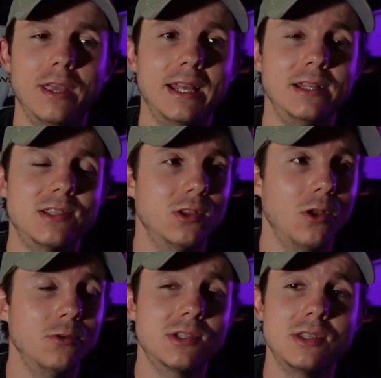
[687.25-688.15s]
and it
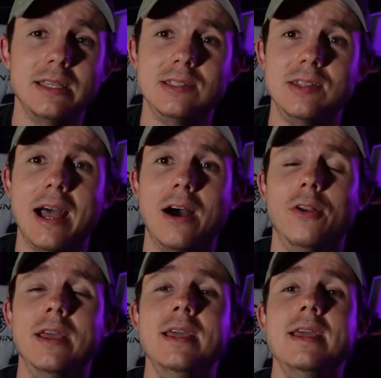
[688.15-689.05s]
slows things down
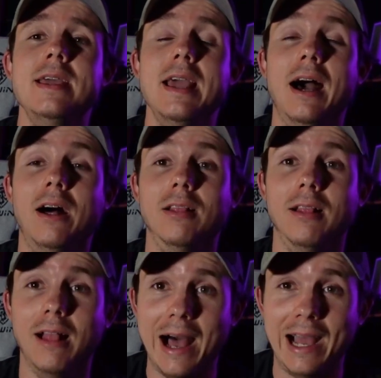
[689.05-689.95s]
a
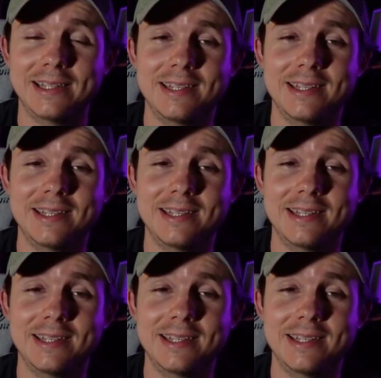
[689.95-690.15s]
lot